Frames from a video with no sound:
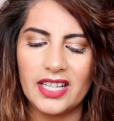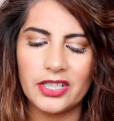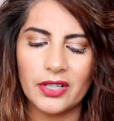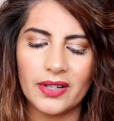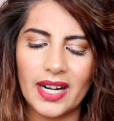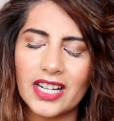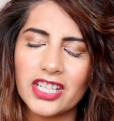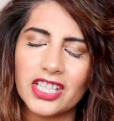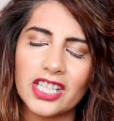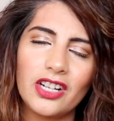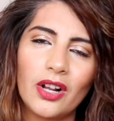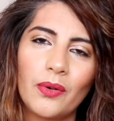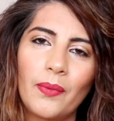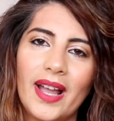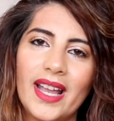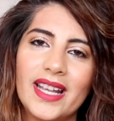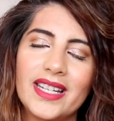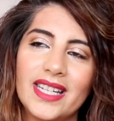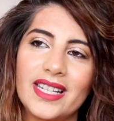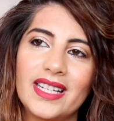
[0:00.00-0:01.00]
Don't actually know
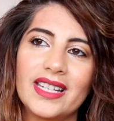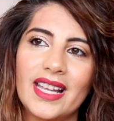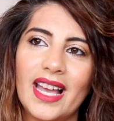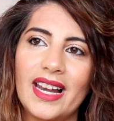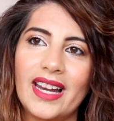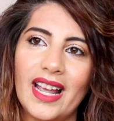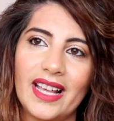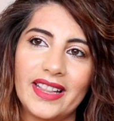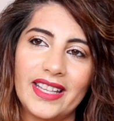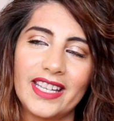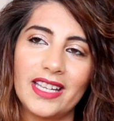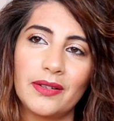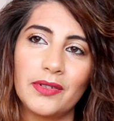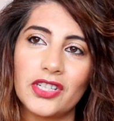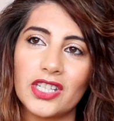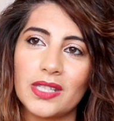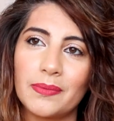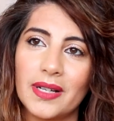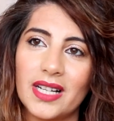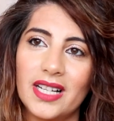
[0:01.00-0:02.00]
why I didn't get it. I think it
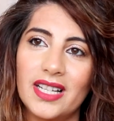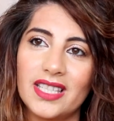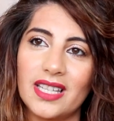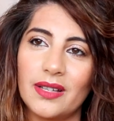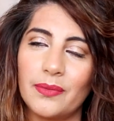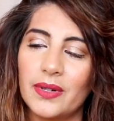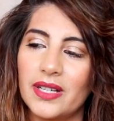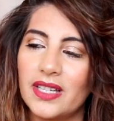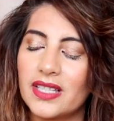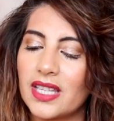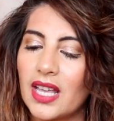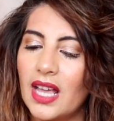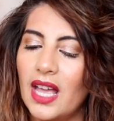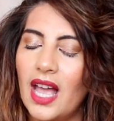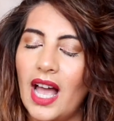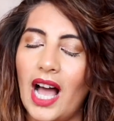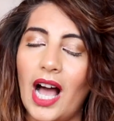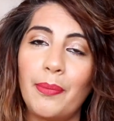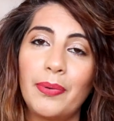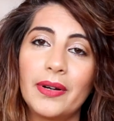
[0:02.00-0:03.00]
was just because it was,
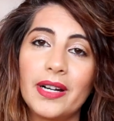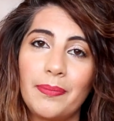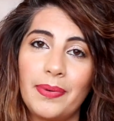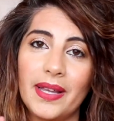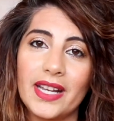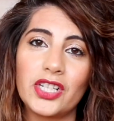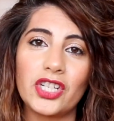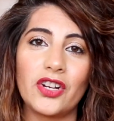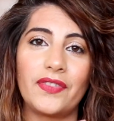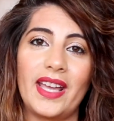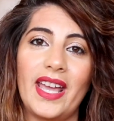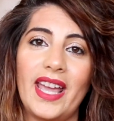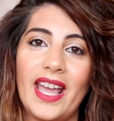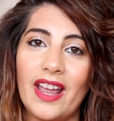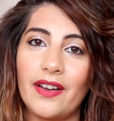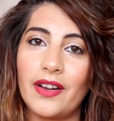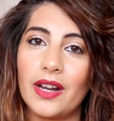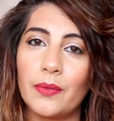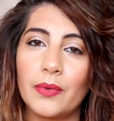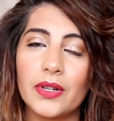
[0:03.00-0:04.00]
I'll put a picture of it
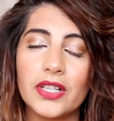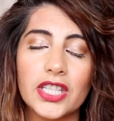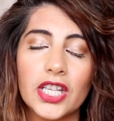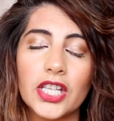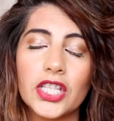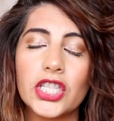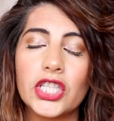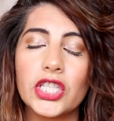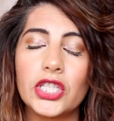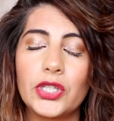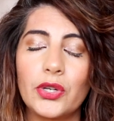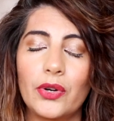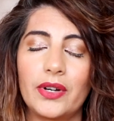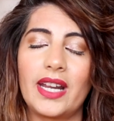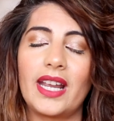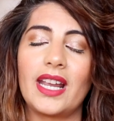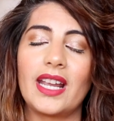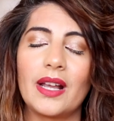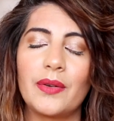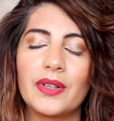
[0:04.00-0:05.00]
here, it was
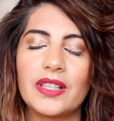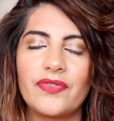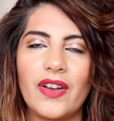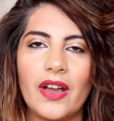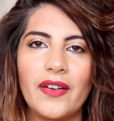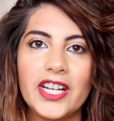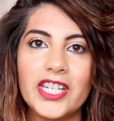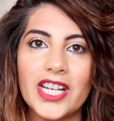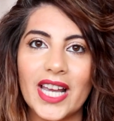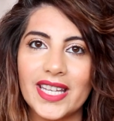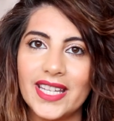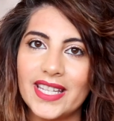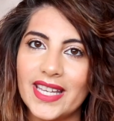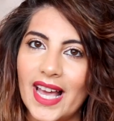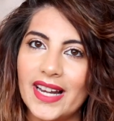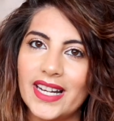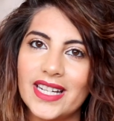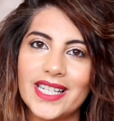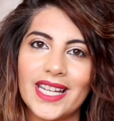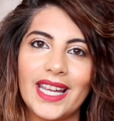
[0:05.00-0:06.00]
stunning. It was very Jackie
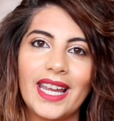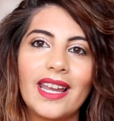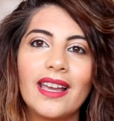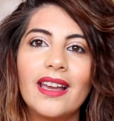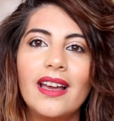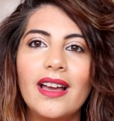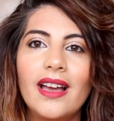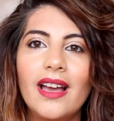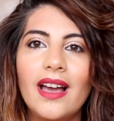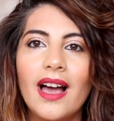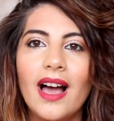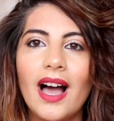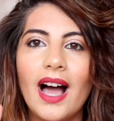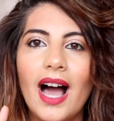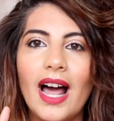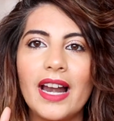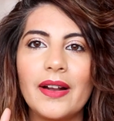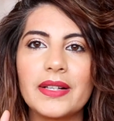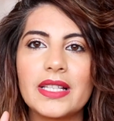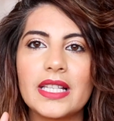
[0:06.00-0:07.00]
Kennedy.
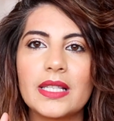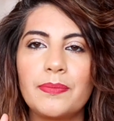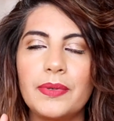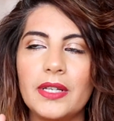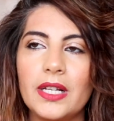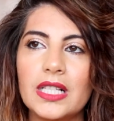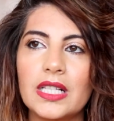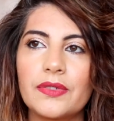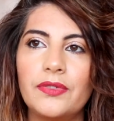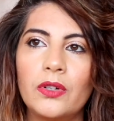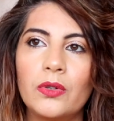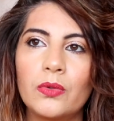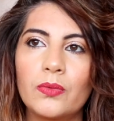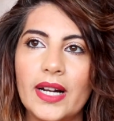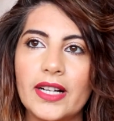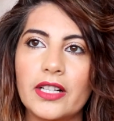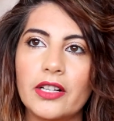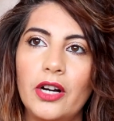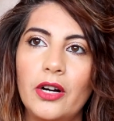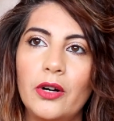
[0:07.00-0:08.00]
And it was this beautiful
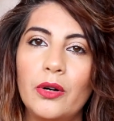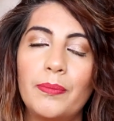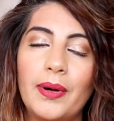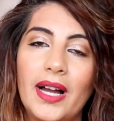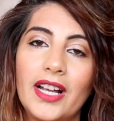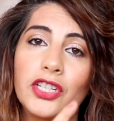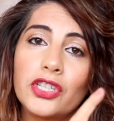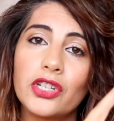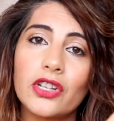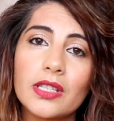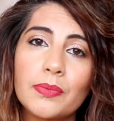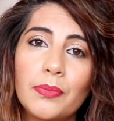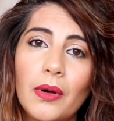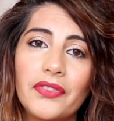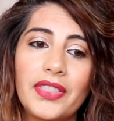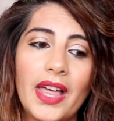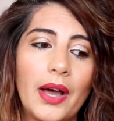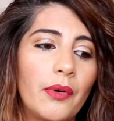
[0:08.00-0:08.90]
red coat, but I just bought